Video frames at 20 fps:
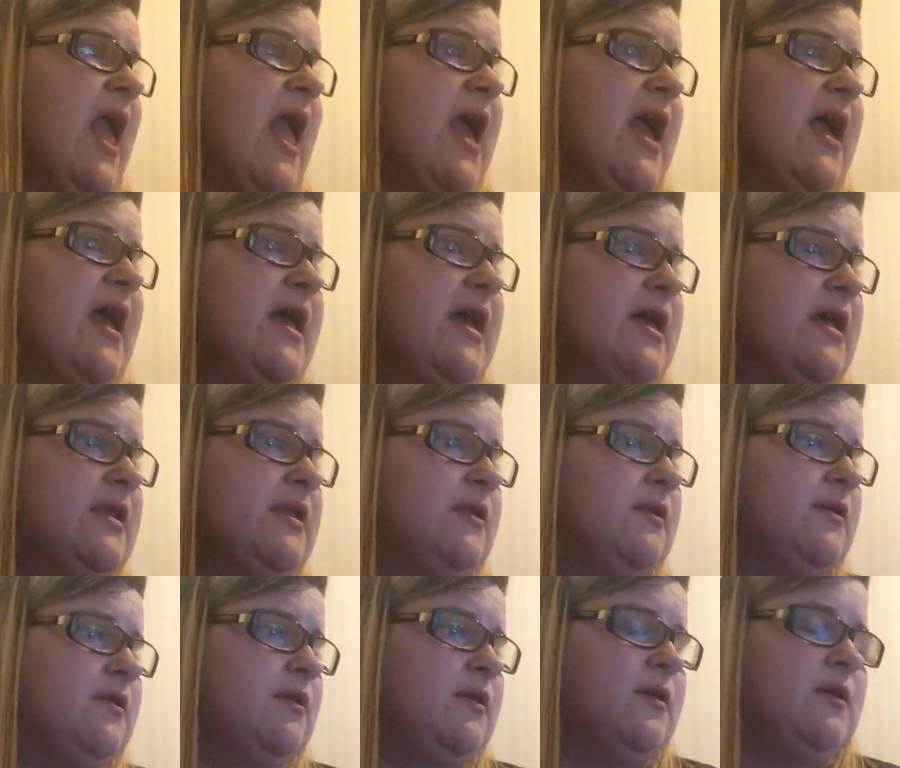and
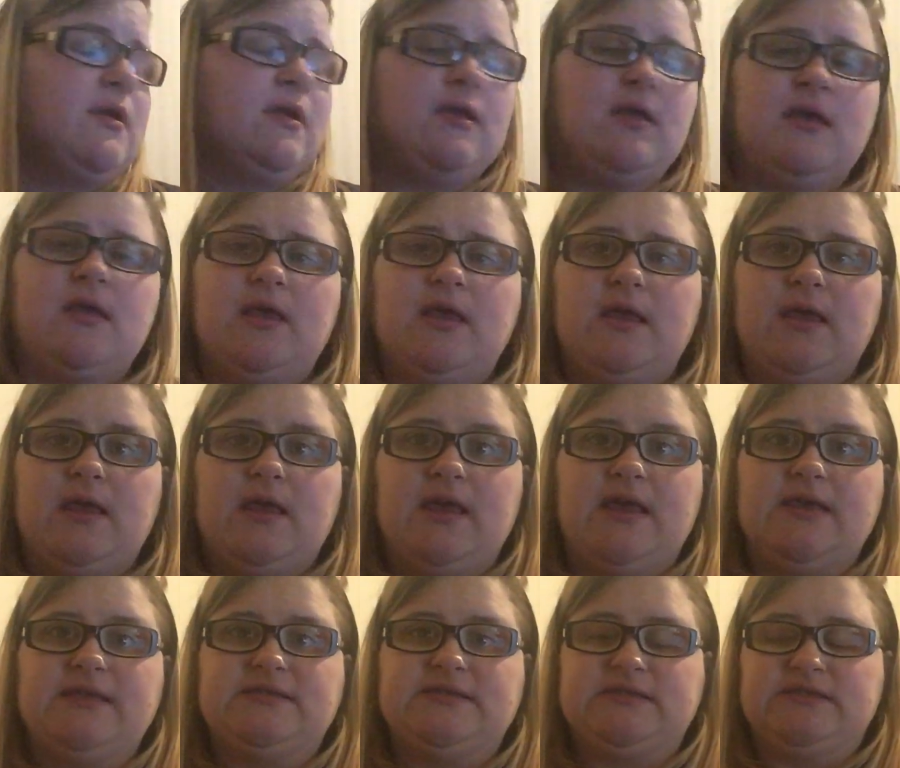
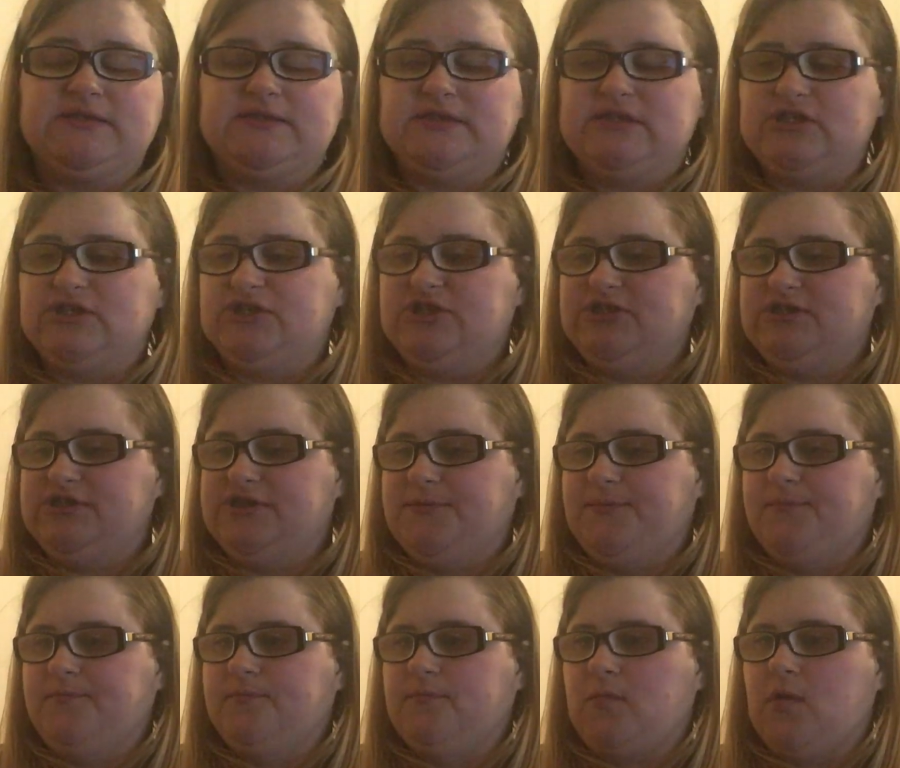it's just
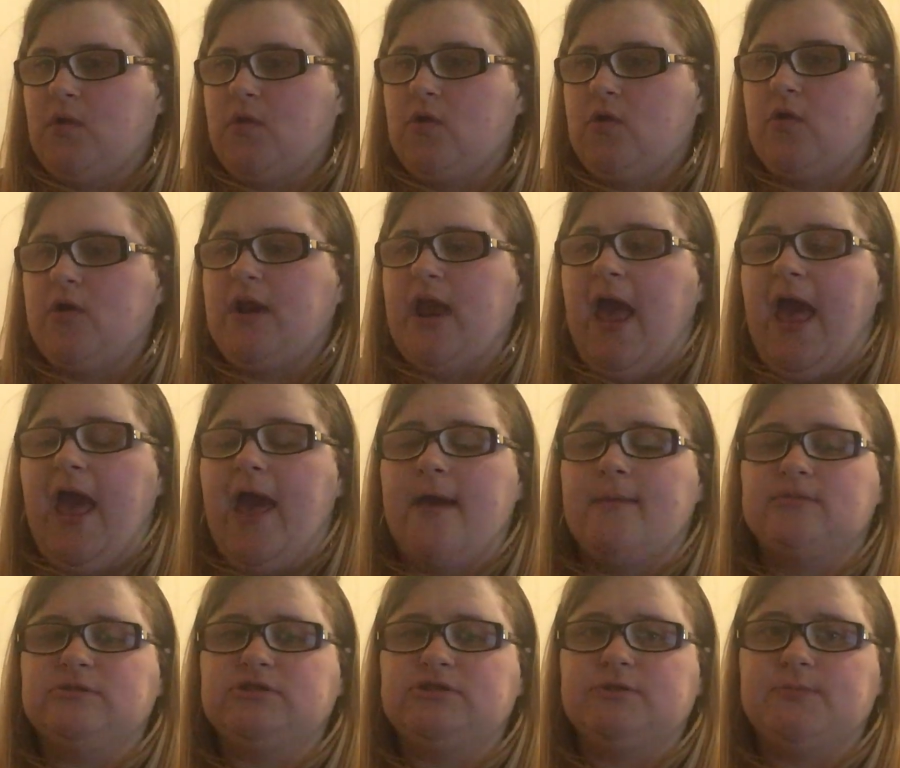gonna
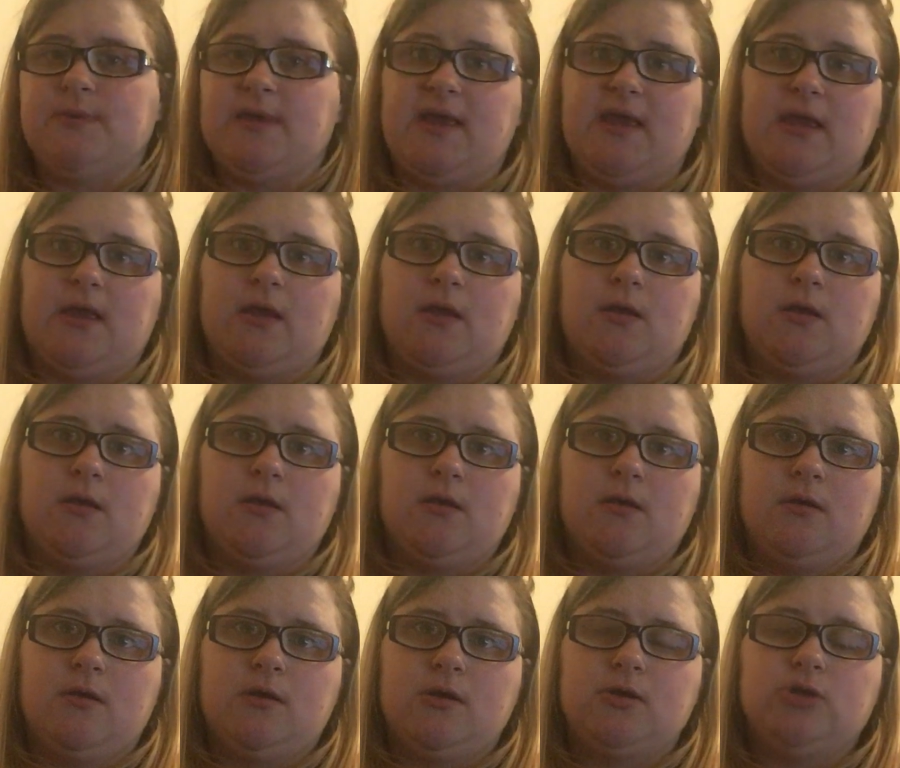have to be
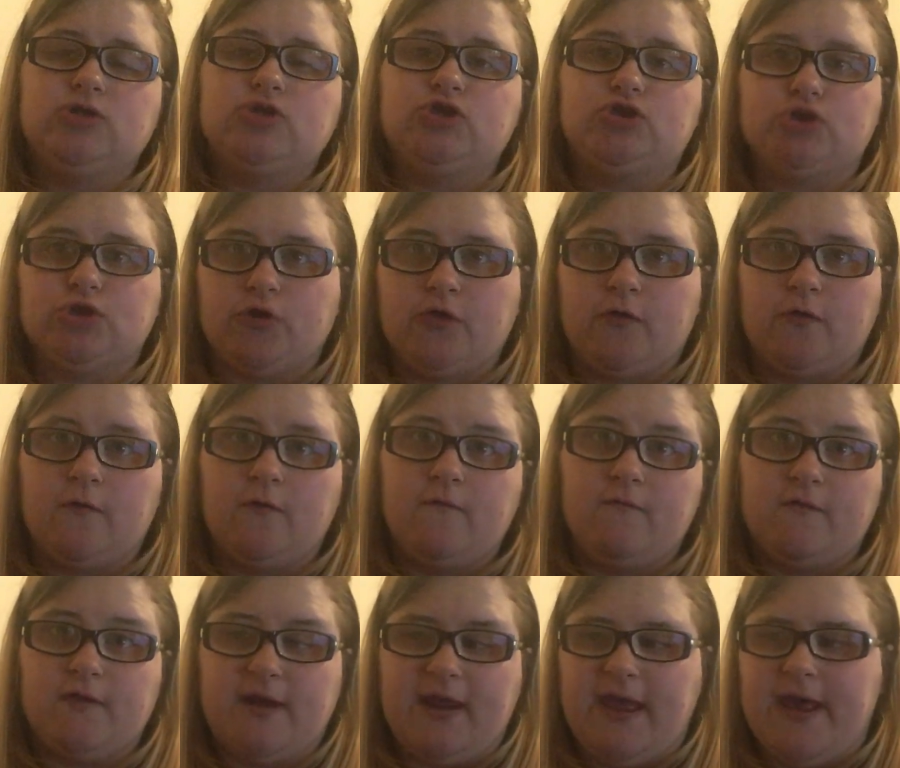to do
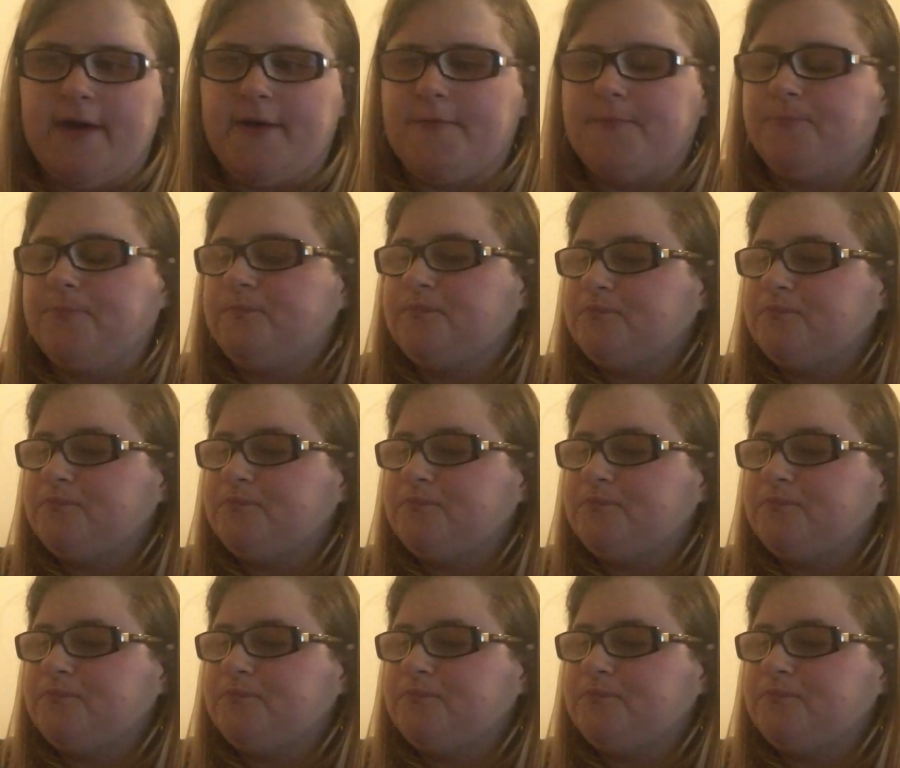for now.